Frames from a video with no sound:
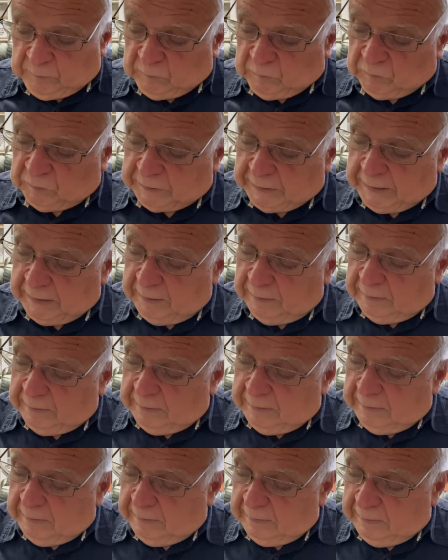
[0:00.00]
You see,
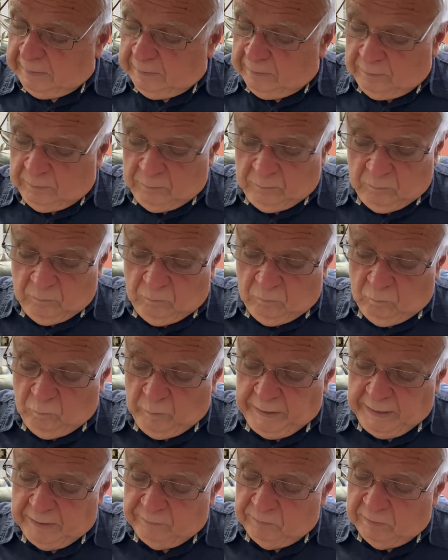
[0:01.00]

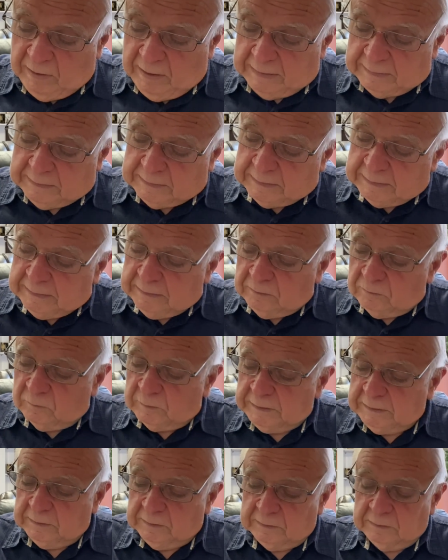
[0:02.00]
we have not seen the
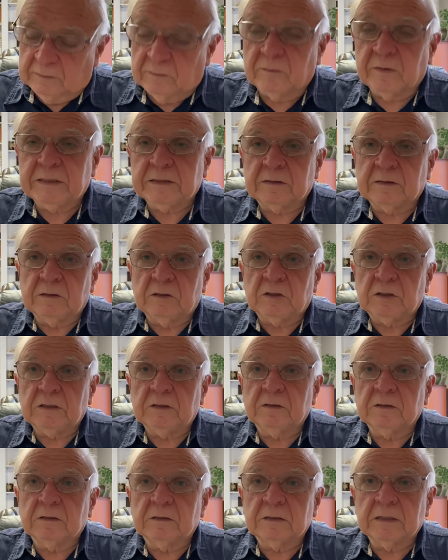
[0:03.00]
risen
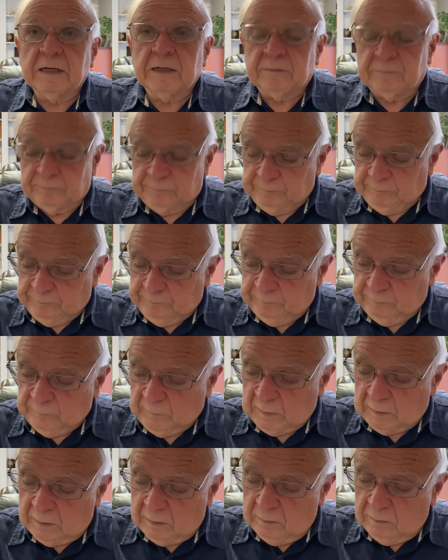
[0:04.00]
Jesus yet.
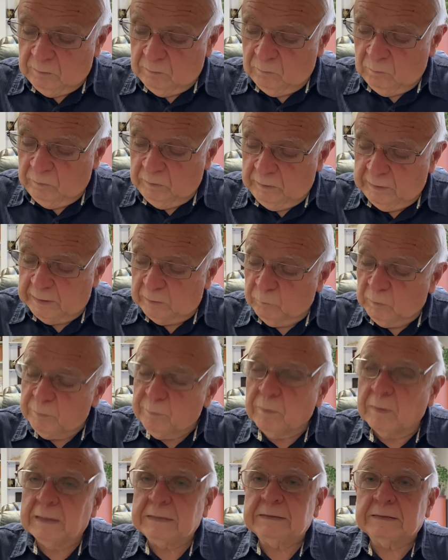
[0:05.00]
Yet we
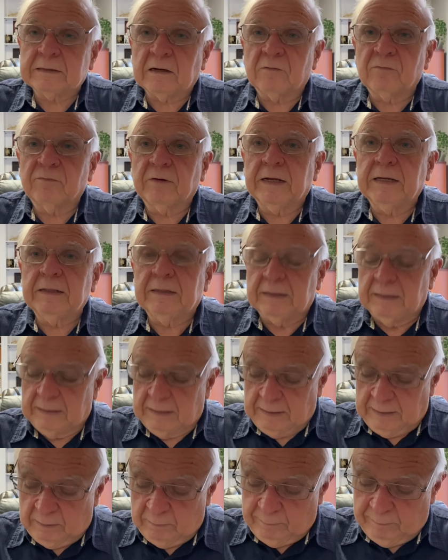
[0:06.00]
place our faith in
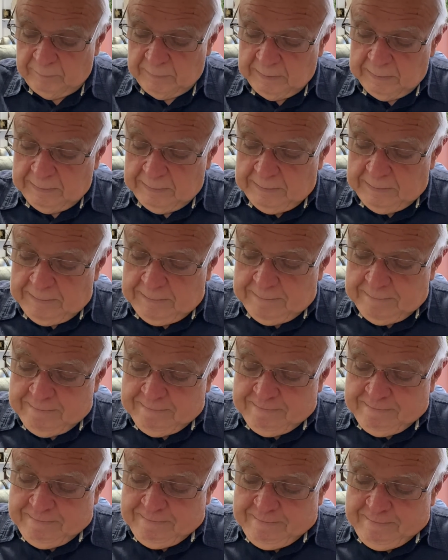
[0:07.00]
him.
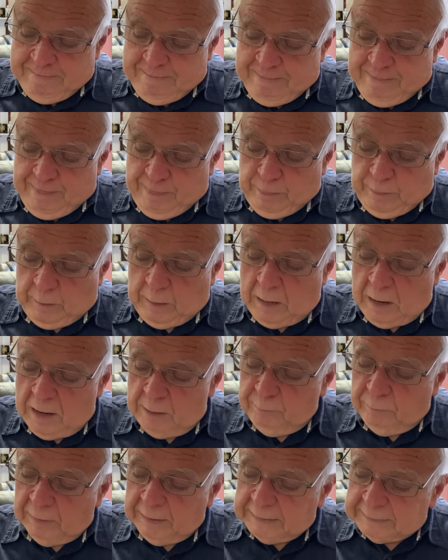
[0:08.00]

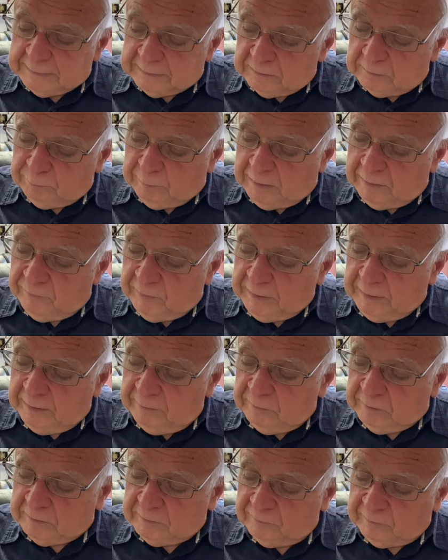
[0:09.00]
God blessed us by
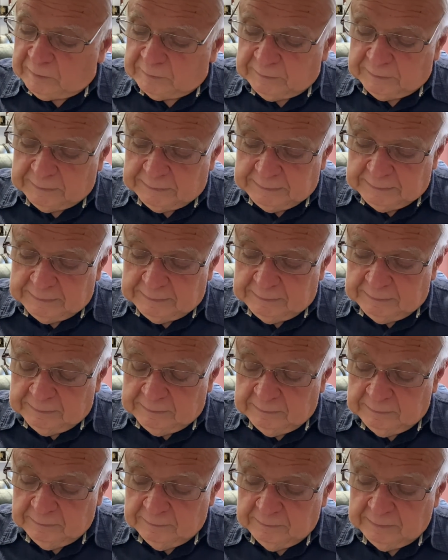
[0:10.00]
forgiveness of our sins
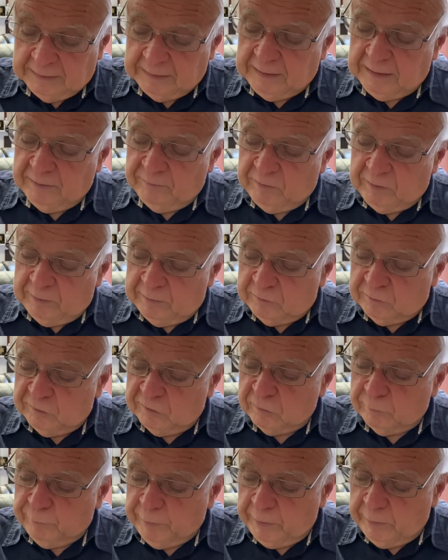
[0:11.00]
and given us the
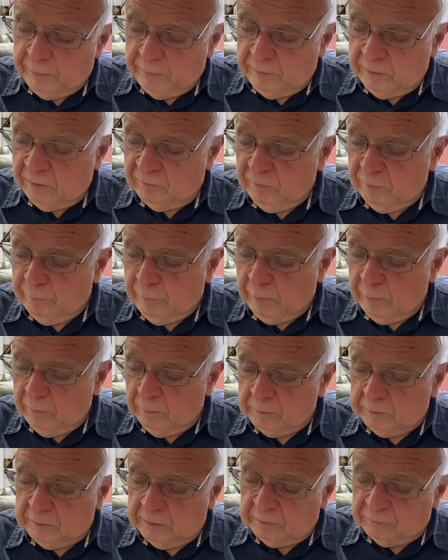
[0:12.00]
spirit of
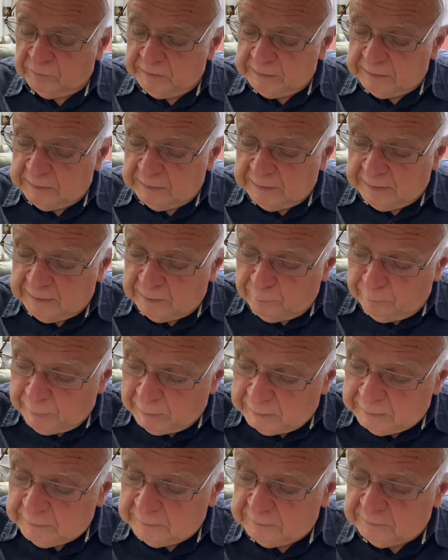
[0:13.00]
an
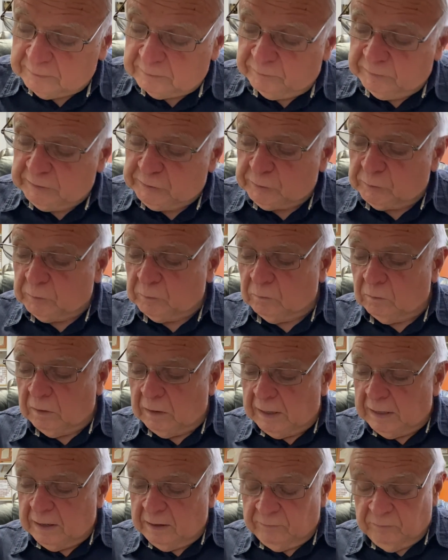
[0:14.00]
abundance of eternal
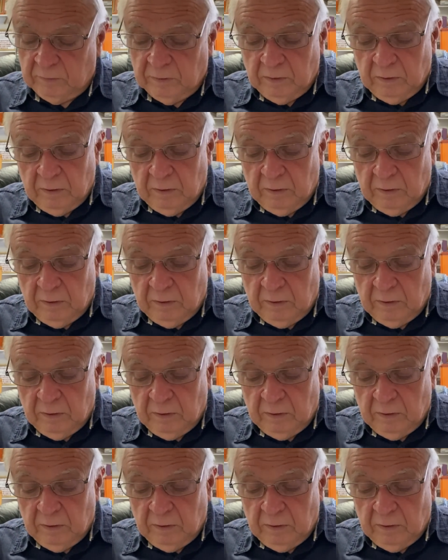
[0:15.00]
life.